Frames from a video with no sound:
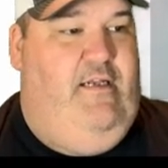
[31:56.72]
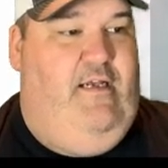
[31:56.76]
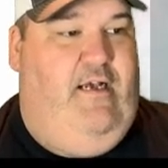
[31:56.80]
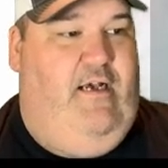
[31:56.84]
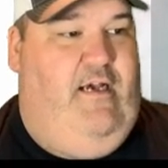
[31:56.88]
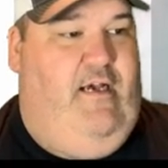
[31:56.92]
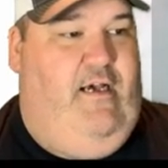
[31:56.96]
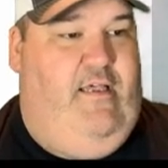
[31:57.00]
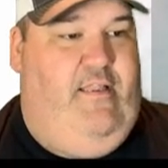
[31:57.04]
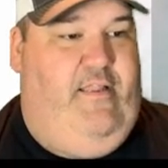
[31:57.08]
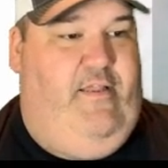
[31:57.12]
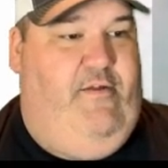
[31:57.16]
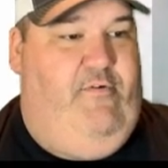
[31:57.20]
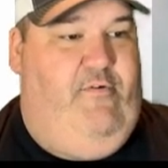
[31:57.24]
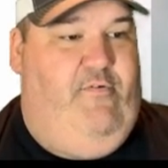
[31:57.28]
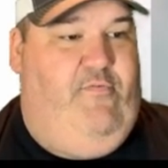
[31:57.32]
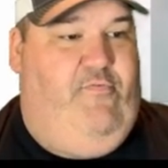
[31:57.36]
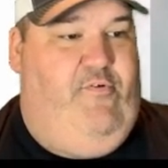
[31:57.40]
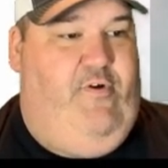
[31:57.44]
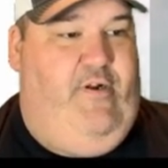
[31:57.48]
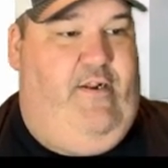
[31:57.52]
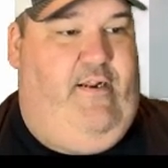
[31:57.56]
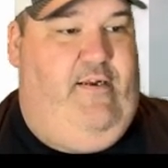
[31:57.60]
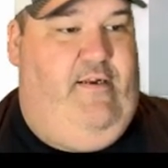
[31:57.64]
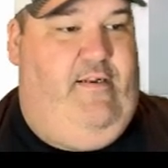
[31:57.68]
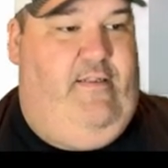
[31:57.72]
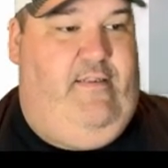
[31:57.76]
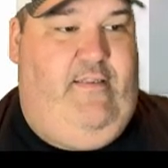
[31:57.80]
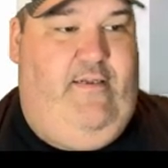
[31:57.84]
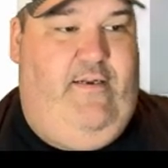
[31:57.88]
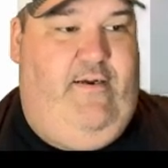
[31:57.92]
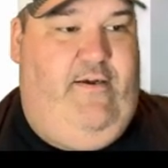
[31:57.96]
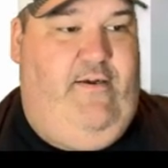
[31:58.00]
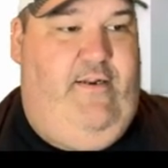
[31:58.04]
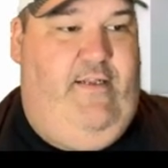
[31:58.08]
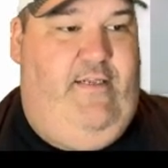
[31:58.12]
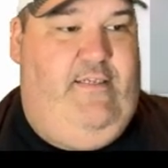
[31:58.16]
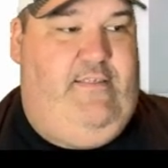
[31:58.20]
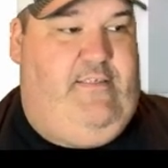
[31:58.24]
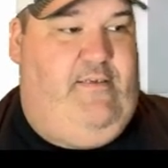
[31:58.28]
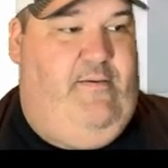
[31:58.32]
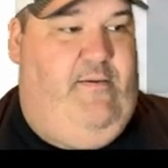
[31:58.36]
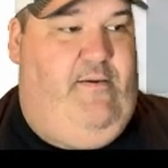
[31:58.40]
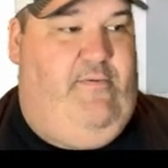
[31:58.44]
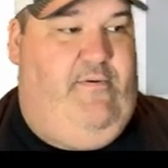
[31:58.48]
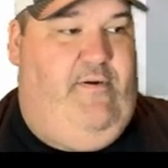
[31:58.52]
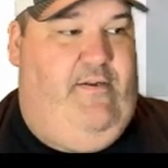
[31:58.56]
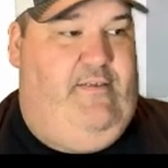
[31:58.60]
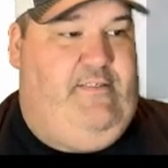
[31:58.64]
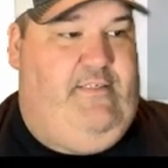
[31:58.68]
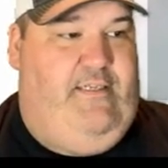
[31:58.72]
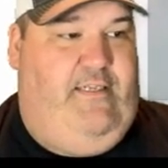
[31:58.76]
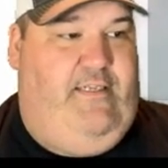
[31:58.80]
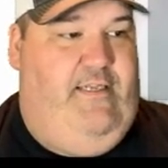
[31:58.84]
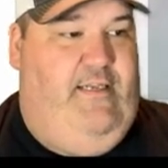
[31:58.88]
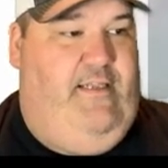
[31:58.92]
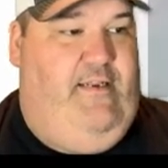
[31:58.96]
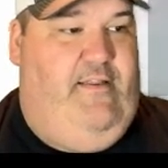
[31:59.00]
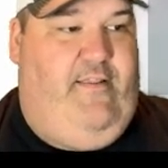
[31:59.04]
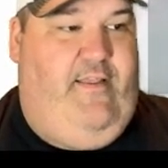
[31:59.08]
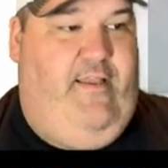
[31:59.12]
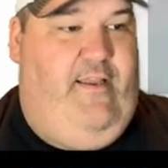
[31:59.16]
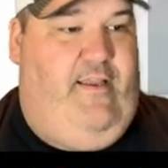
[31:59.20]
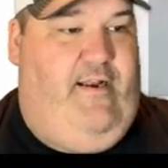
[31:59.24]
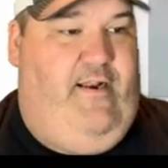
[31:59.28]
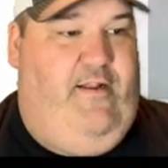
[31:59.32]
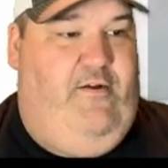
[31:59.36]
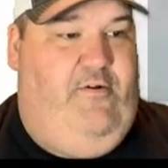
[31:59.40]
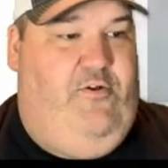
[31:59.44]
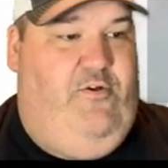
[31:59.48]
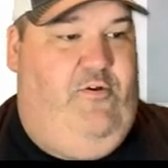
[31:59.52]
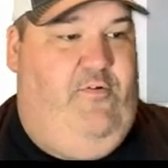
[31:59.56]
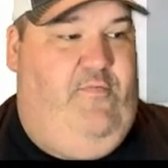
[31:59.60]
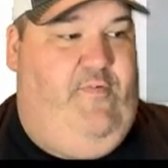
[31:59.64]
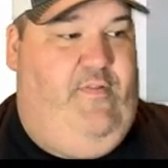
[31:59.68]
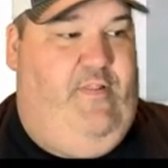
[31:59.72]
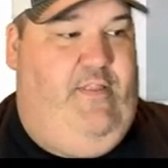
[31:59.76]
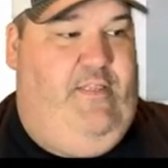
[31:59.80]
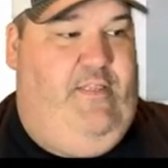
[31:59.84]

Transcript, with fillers: uh, they were freaking hilarious. I remember as a kid thinking how goofy